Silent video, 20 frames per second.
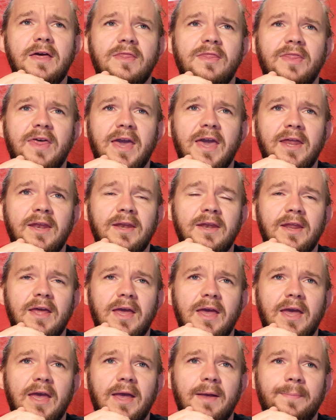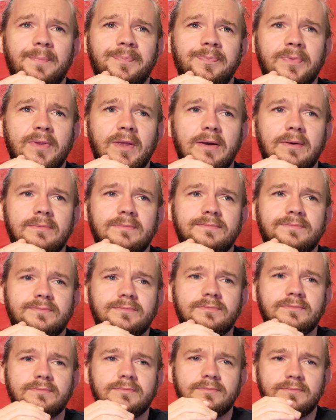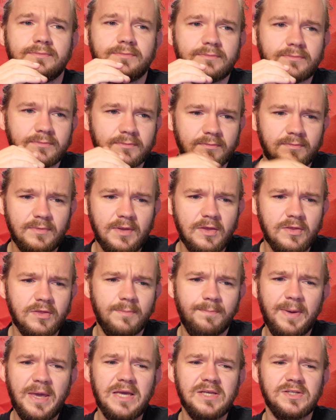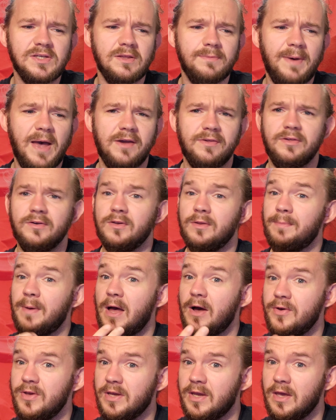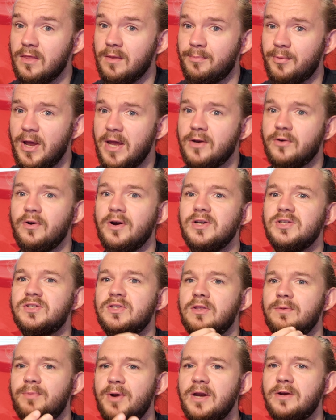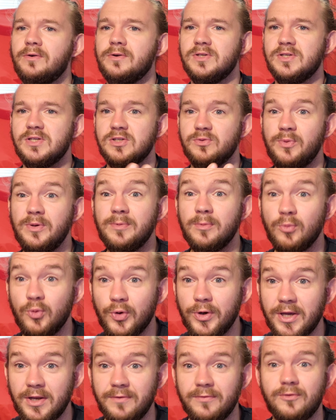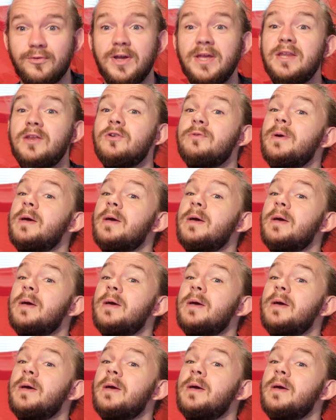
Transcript: Then the base of the back third of the palate, you get the bread crust, and the bread crust is a wee bit more kind of grainy.